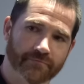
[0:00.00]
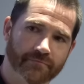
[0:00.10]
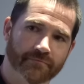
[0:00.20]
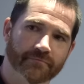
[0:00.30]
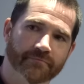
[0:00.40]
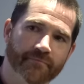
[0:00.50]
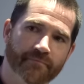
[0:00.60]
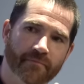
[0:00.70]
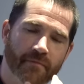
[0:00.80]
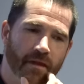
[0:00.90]
it. Very
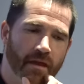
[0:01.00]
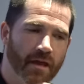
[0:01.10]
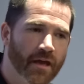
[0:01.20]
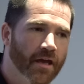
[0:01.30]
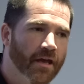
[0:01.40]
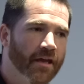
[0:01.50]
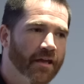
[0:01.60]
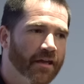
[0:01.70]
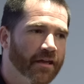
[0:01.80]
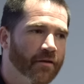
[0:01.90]
important.
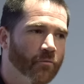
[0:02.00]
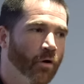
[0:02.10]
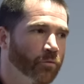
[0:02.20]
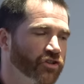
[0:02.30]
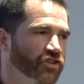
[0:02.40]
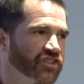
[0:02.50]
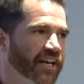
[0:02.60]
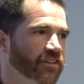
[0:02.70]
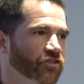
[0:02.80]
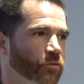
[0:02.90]
What would you
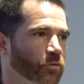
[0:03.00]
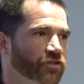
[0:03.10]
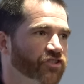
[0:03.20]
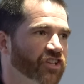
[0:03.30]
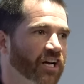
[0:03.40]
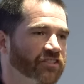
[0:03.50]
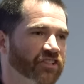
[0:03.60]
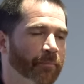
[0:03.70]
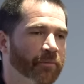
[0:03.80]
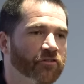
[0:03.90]
say to all the
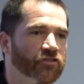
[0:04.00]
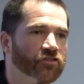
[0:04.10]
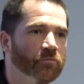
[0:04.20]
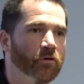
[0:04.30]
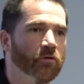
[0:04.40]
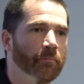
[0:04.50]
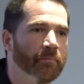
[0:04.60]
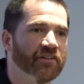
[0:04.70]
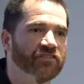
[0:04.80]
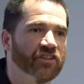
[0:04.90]
startup and small
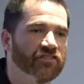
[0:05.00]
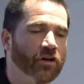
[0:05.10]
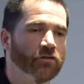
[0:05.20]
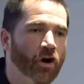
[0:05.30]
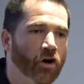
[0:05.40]
business owner